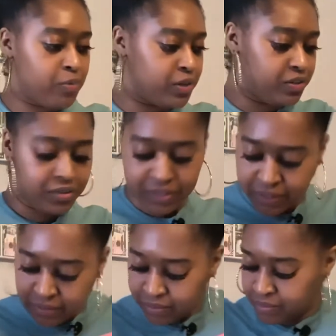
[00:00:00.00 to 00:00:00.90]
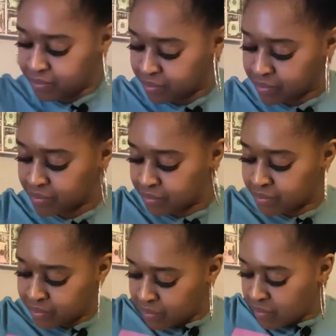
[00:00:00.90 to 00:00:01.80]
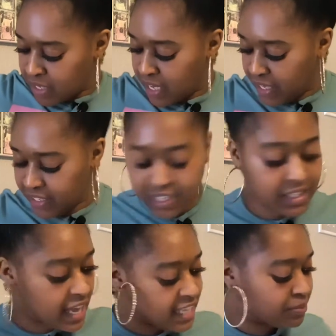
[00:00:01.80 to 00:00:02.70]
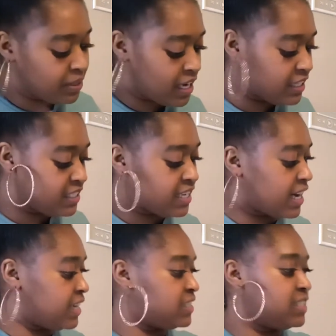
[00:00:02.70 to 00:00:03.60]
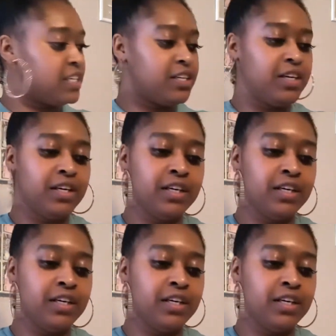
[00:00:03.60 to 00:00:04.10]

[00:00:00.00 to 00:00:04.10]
one on. And then last but not least, I got a sticker.